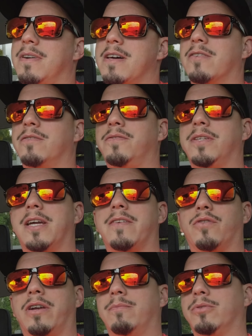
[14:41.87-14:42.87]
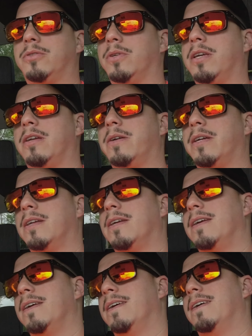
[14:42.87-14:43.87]
I don't know if you guys were able to hear it.
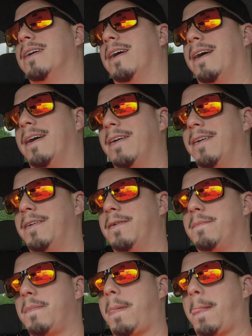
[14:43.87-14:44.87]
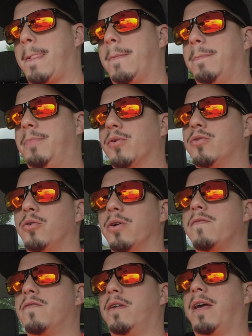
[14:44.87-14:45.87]
Um, but
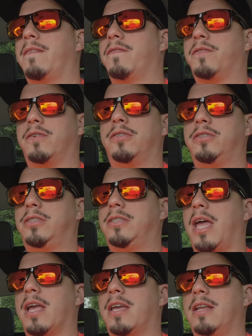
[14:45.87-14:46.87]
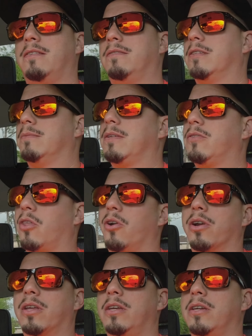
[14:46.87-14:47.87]
going for like first, second, sometimes
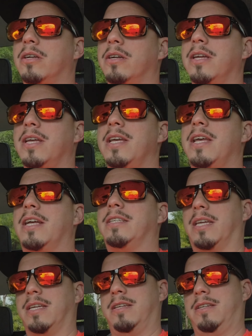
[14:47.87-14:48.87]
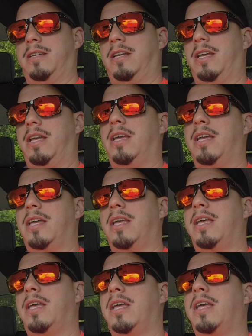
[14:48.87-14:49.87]
third gear is like,
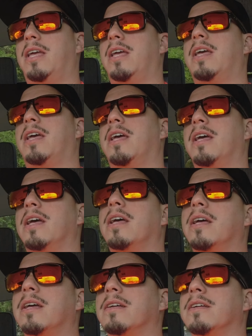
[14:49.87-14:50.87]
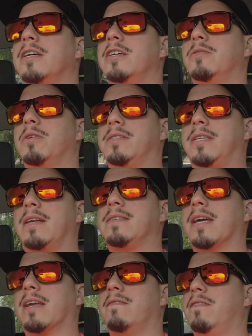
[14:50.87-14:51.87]
eh. so it
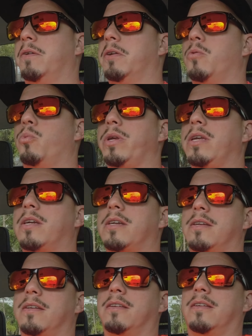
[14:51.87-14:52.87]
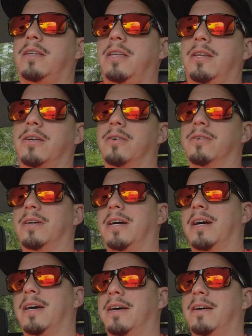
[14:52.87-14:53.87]
sounds like a very weak, you know,
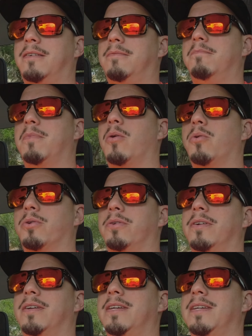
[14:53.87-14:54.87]
uh, motor.